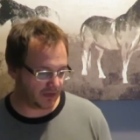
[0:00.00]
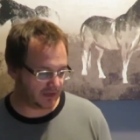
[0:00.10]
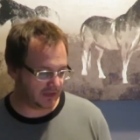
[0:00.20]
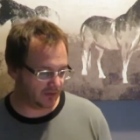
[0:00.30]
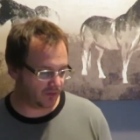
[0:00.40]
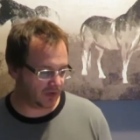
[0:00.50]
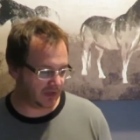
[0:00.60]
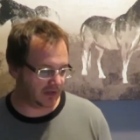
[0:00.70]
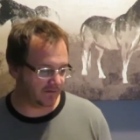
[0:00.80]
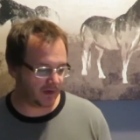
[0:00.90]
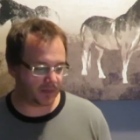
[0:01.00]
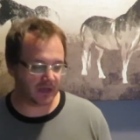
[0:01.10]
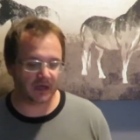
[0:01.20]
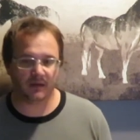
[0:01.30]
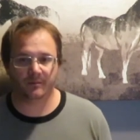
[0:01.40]
It didn't really live up
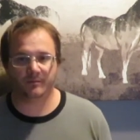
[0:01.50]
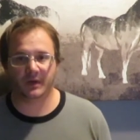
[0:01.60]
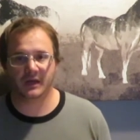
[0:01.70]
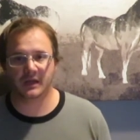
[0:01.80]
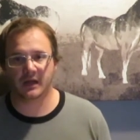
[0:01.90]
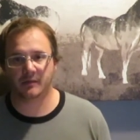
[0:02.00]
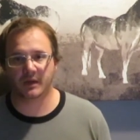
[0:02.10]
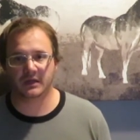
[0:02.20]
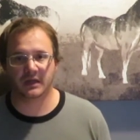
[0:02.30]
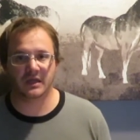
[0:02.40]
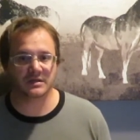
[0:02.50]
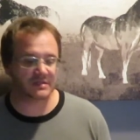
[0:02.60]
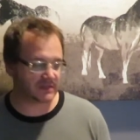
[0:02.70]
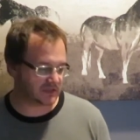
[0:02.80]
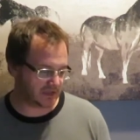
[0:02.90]
to anybody's
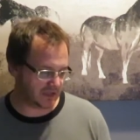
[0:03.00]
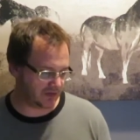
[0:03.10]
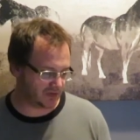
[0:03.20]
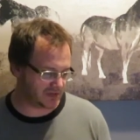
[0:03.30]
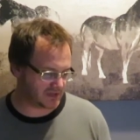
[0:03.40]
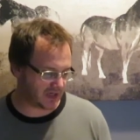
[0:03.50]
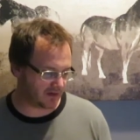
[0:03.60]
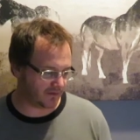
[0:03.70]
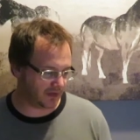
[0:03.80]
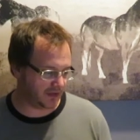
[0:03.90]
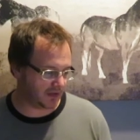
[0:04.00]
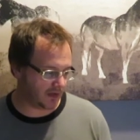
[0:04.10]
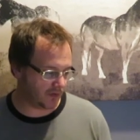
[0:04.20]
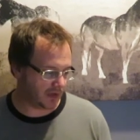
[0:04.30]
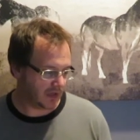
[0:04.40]
expectations, and it was just kind of a
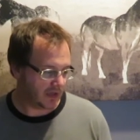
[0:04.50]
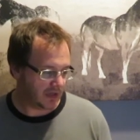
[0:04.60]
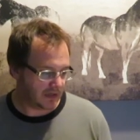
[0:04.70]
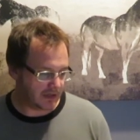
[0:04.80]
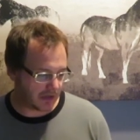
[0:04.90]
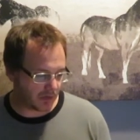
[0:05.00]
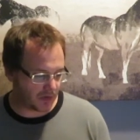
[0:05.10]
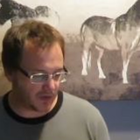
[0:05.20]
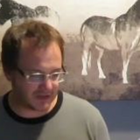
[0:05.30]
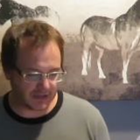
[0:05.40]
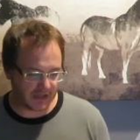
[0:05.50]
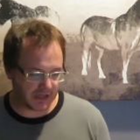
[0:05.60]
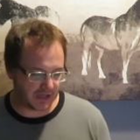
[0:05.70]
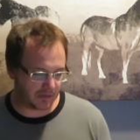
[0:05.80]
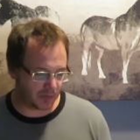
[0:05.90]
letdown. Next one on the
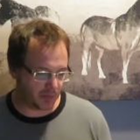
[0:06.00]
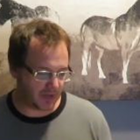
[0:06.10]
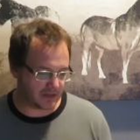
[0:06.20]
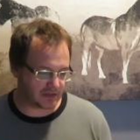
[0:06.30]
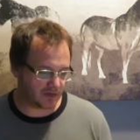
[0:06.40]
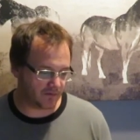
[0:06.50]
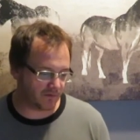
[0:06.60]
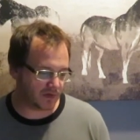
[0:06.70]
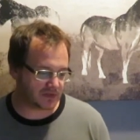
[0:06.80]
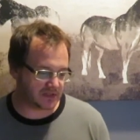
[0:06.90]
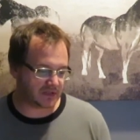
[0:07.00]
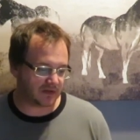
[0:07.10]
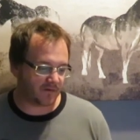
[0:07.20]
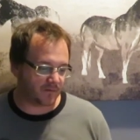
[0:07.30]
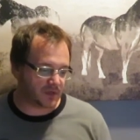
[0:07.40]
list is Blue Panther versus
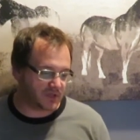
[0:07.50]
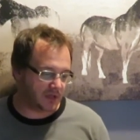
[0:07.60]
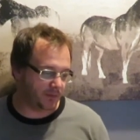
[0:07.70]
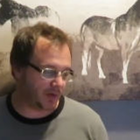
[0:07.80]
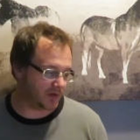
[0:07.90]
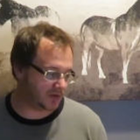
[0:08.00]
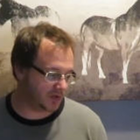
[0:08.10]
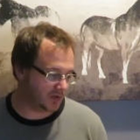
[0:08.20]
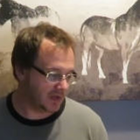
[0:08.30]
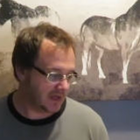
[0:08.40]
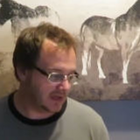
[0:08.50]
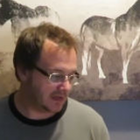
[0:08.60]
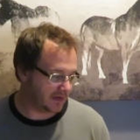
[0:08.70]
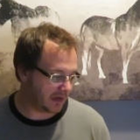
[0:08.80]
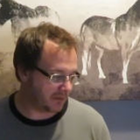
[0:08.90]
Love Machine Part 2.
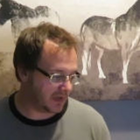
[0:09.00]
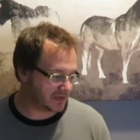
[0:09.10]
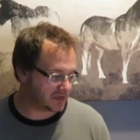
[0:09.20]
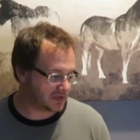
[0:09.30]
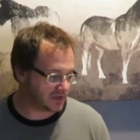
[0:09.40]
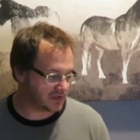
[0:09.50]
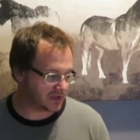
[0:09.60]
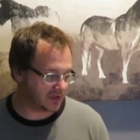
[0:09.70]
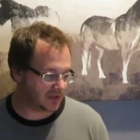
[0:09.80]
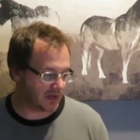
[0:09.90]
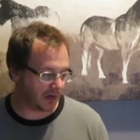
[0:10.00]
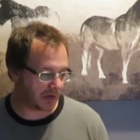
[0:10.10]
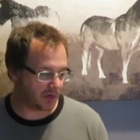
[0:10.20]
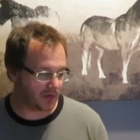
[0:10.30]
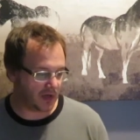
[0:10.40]
Now, this match should
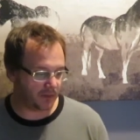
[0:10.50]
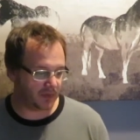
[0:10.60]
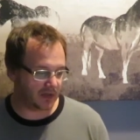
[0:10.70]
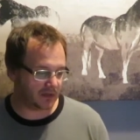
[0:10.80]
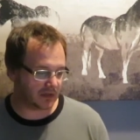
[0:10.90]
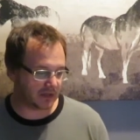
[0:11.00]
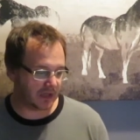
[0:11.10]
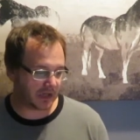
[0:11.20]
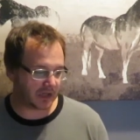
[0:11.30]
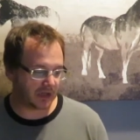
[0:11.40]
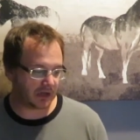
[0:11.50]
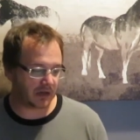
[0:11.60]
also not be on the list.